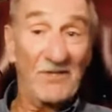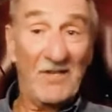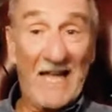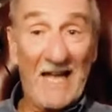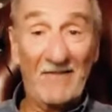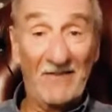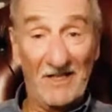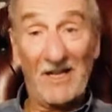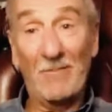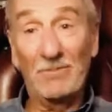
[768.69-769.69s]
to have in a
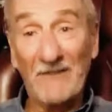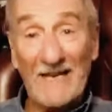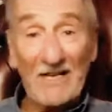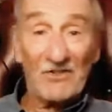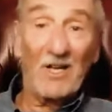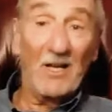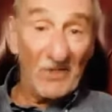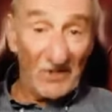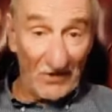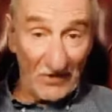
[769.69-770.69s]
couple of hours' time
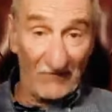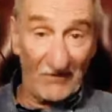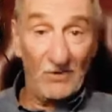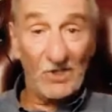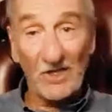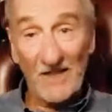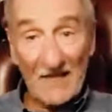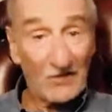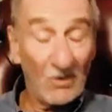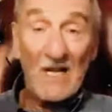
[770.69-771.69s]
is in the future.
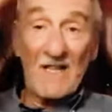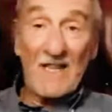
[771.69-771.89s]
That's all.